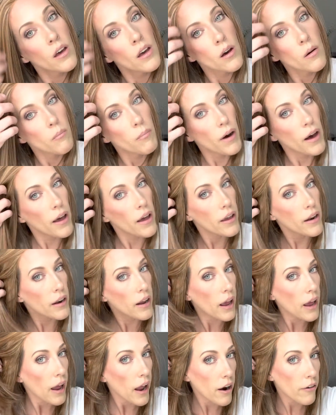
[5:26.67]
But
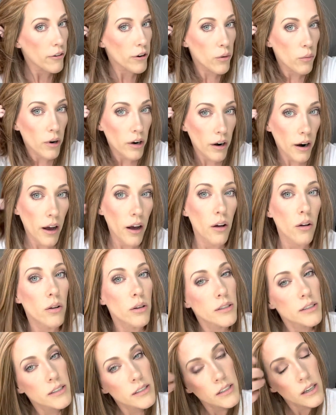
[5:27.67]
everywhere
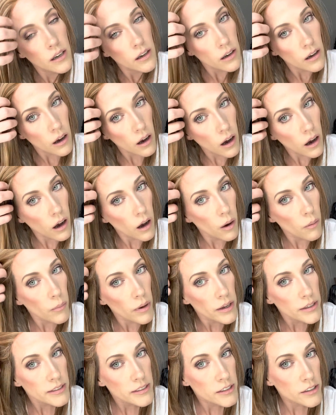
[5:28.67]
else,
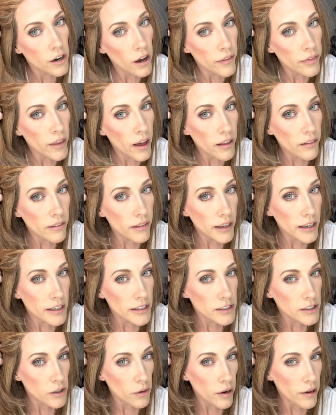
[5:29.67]
it's not that
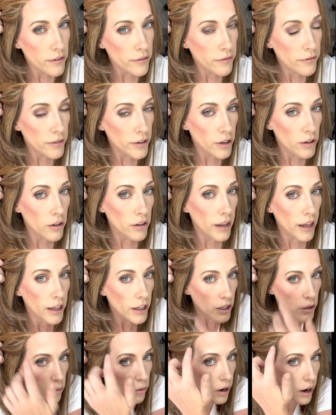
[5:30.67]
lace. So I feel
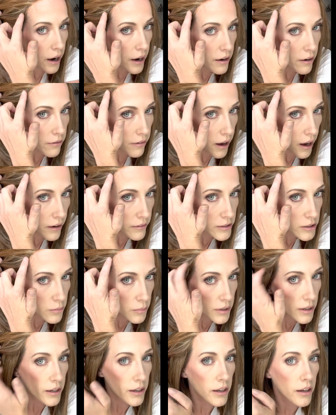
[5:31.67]
like you kind of have to
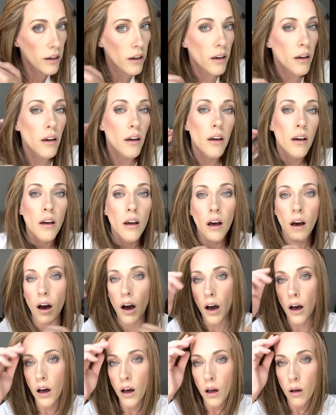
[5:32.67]
be
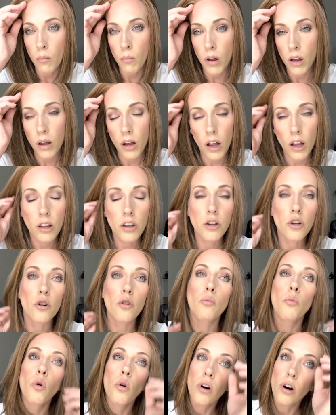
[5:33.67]
a little
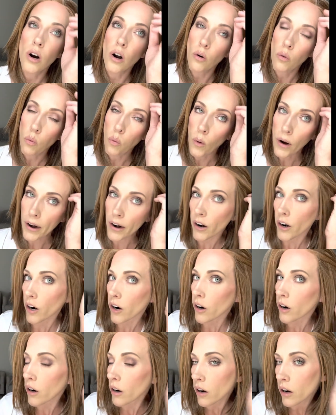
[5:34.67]
more
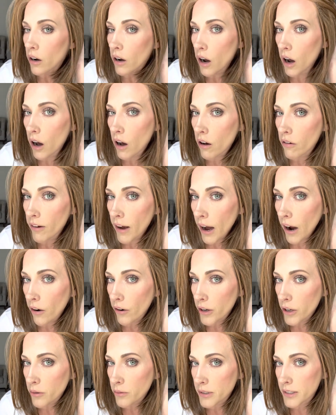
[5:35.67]
aware of how
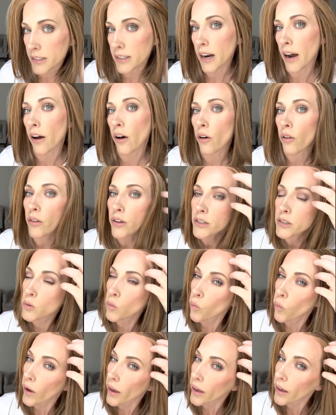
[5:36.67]
you style this
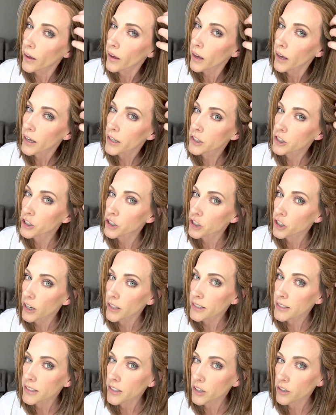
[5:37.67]
wig. It's
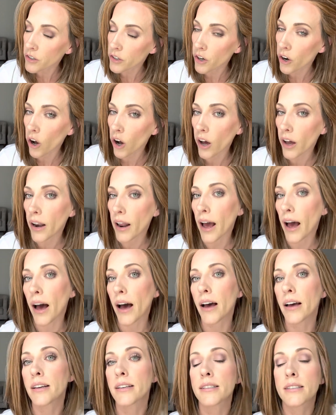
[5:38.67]
just not
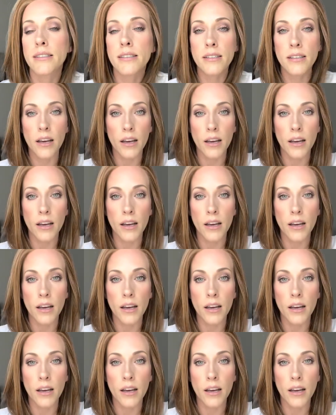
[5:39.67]
as,